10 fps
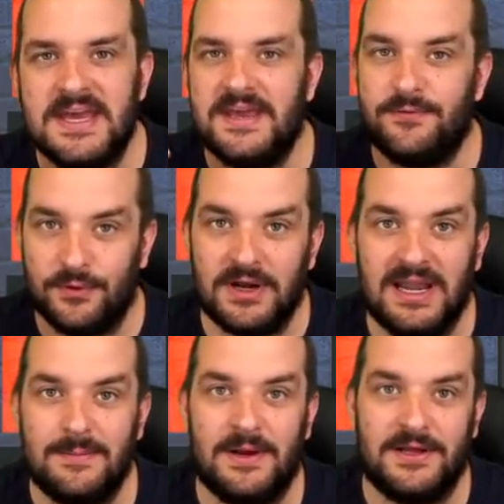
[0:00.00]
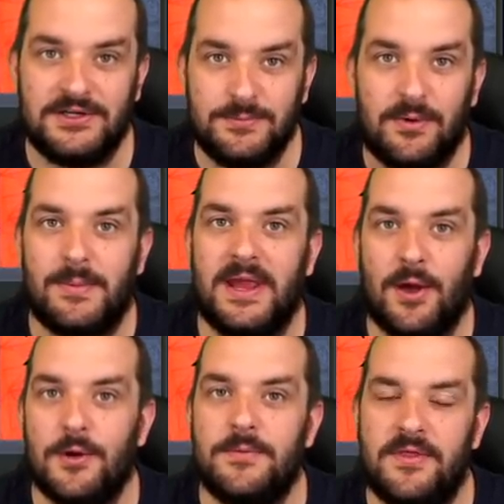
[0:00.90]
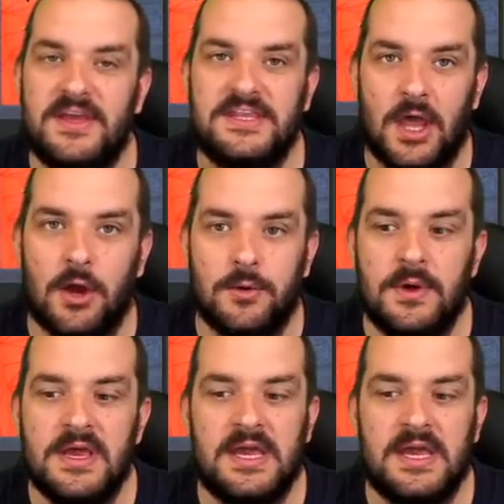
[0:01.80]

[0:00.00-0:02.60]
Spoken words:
If you're on a limitless, you probably hope that they don't,